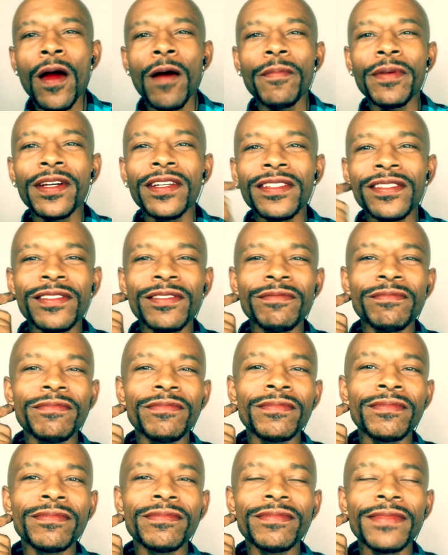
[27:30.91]
because
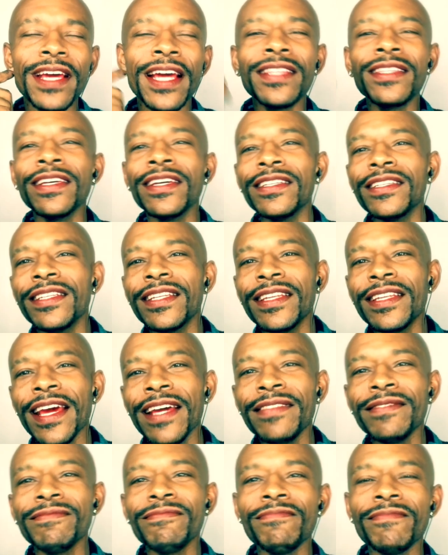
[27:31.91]
at the end of the
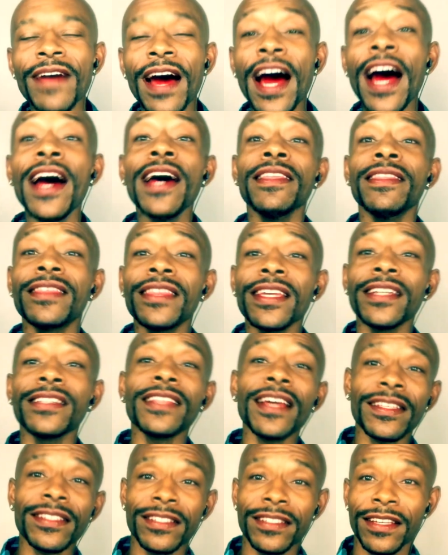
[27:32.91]
day, I think
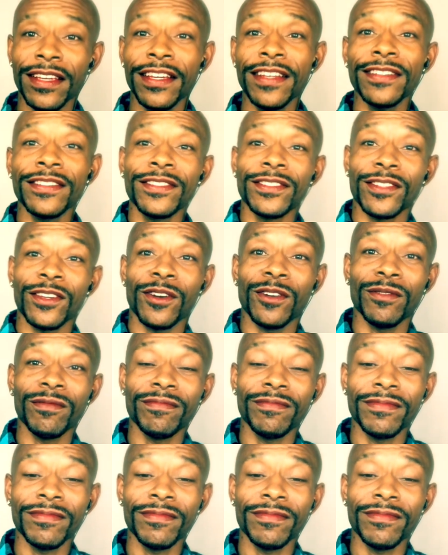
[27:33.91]
that's an insult.